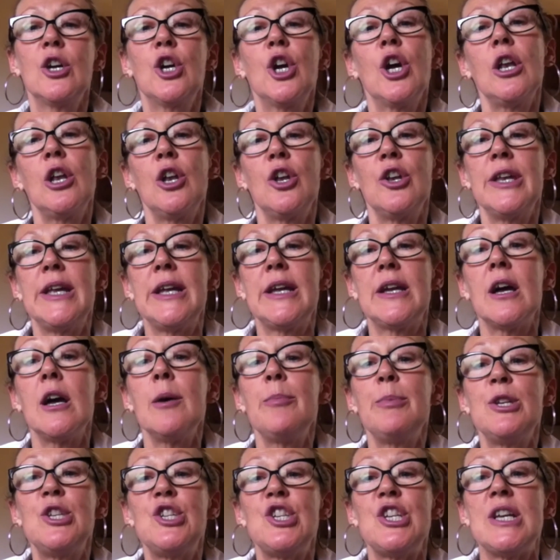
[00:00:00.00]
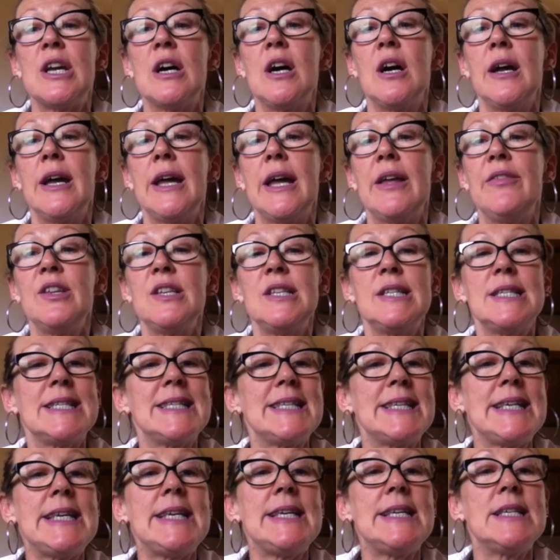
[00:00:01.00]
colonic upper GI, and the
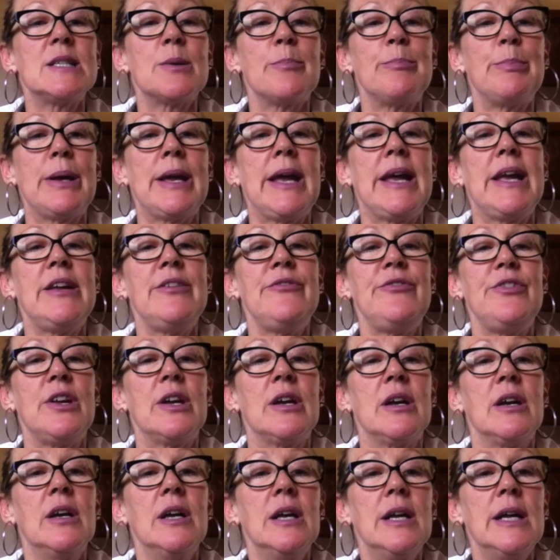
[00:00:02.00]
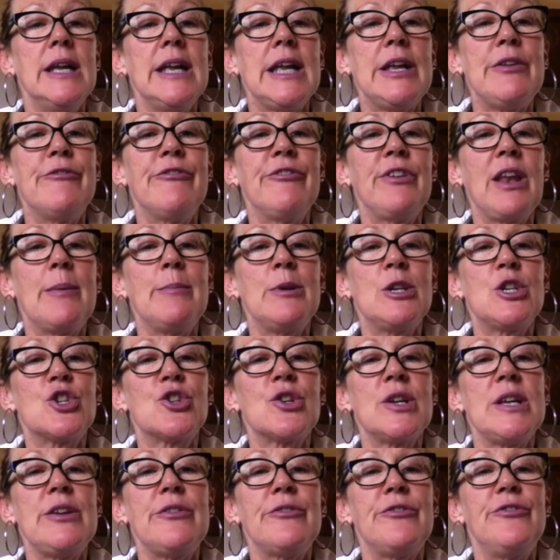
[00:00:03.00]
disease behavior,
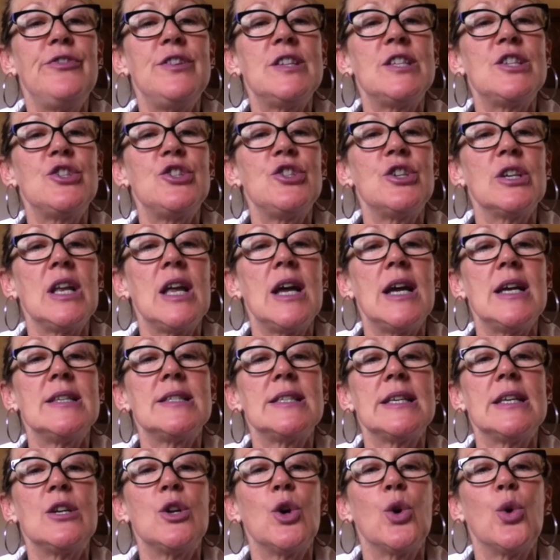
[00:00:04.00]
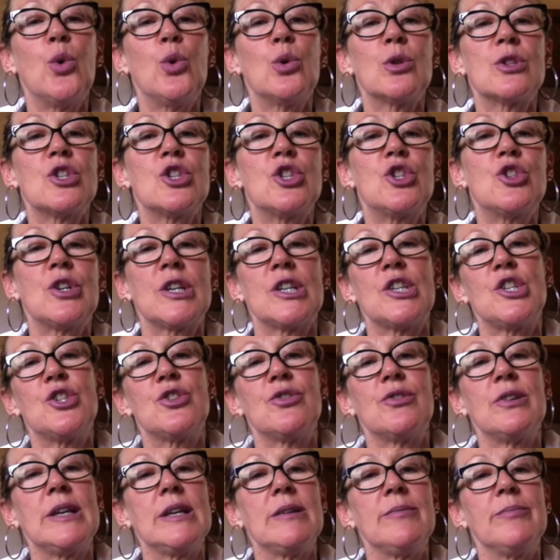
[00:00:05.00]
inflammatory, fistulizing, or
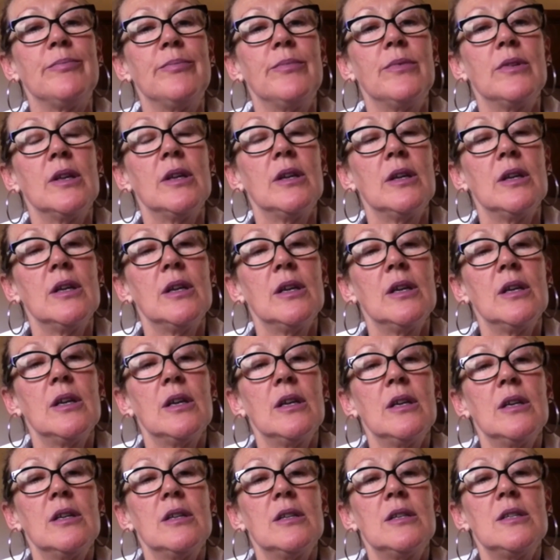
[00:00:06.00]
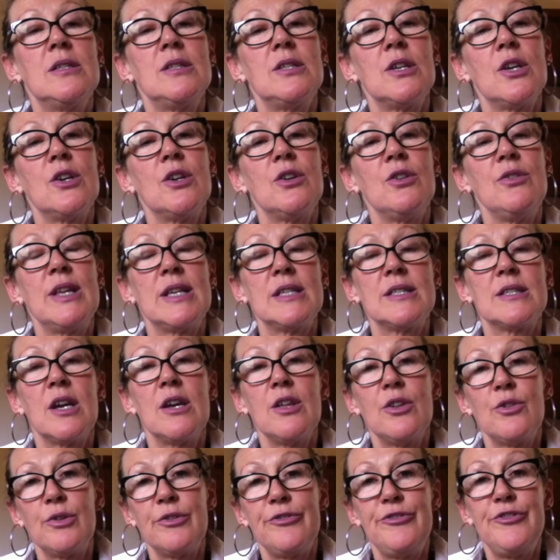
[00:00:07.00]
stricturing. So that's
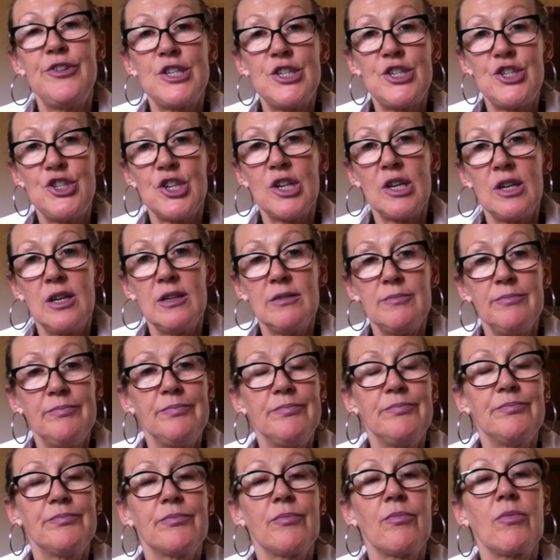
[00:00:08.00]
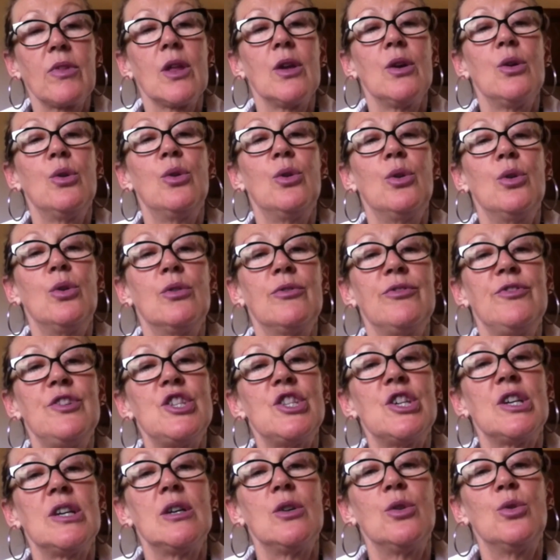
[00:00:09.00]
either a fistula or
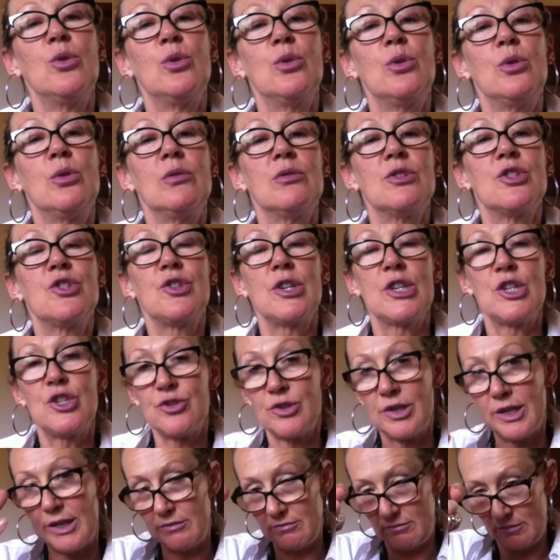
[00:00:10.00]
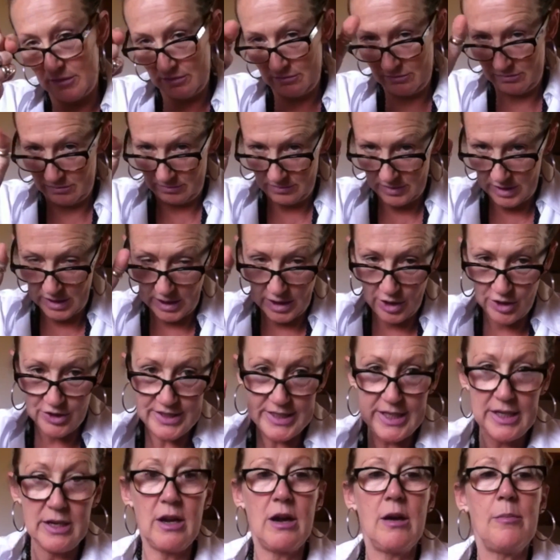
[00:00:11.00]
fissure or stricturing,
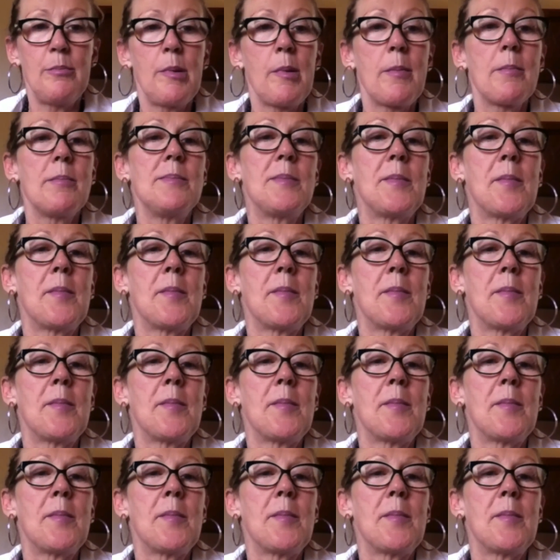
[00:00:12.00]
closing up,